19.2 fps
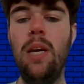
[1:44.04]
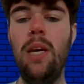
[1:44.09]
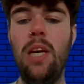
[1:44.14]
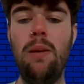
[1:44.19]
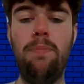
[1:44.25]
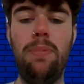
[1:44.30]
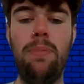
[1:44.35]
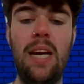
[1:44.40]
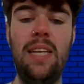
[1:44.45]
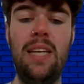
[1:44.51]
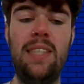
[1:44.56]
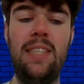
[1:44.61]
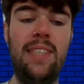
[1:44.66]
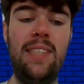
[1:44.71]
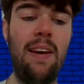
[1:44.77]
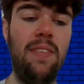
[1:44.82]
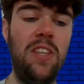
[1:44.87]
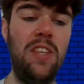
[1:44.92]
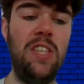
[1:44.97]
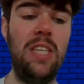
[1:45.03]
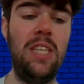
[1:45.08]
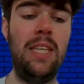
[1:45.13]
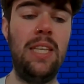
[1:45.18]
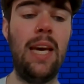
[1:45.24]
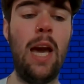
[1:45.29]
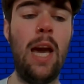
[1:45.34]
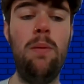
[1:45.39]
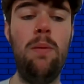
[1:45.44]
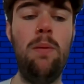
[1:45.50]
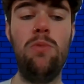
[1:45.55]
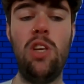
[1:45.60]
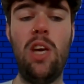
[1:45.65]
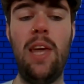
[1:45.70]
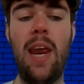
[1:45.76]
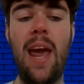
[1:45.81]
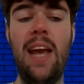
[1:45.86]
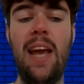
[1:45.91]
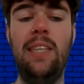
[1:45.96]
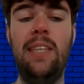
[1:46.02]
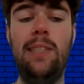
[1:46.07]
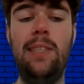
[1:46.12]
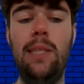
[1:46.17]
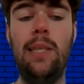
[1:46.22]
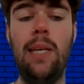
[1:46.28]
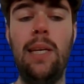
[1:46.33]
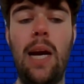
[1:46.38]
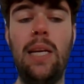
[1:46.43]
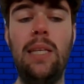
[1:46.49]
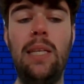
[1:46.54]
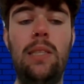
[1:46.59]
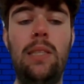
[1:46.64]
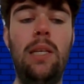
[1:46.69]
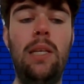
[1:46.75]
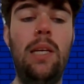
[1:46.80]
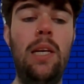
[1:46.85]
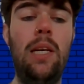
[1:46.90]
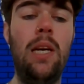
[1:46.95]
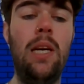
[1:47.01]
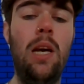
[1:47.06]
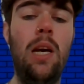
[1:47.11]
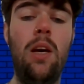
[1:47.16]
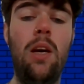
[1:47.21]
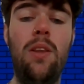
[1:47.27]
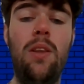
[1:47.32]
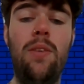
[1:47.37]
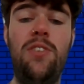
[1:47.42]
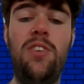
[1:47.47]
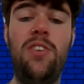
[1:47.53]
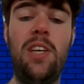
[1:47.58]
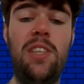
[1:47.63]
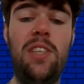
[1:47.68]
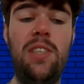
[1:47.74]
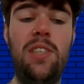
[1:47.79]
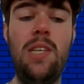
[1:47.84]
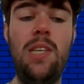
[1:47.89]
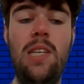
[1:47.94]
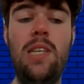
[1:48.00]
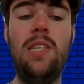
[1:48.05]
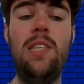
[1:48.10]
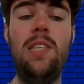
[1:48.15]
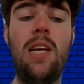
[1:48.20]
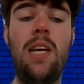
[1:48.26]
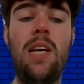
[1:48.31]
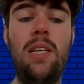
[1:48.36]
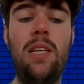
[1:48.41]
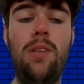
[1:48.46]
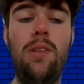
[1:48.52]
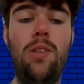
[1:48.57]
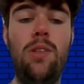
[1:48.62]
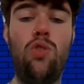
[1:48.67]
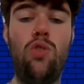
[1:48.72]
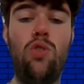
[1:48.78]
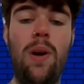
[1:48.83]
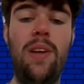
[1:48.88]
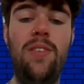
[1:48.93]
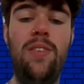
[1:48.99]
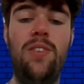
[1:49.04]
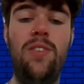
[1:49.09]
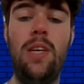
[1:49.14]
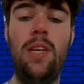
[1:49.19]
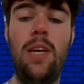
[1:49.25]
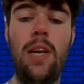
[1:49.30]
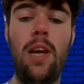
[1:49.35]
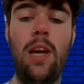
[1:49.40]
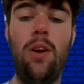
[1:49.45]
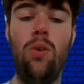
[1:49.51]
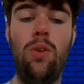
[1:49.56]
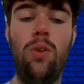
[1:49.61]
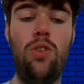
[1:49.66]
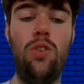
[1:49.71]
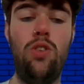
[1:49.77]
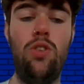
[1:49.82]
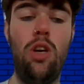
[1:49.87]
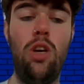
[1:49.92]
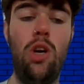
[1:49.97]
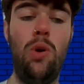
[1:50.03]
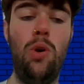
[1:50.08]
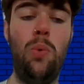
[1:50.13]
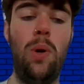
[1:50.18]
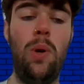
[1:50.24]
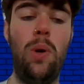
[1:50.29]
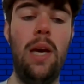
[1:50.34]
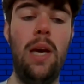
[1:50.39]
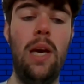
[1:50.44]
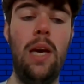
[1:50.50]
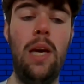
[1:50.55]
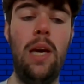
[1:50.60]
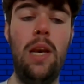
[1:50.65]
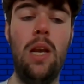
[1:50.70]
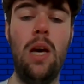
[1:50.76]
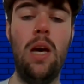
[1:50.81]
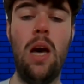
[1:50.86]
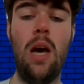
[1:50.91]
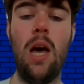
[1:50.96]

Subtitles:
he played 17 games in 18-19, 16 in 19-20, and then only two in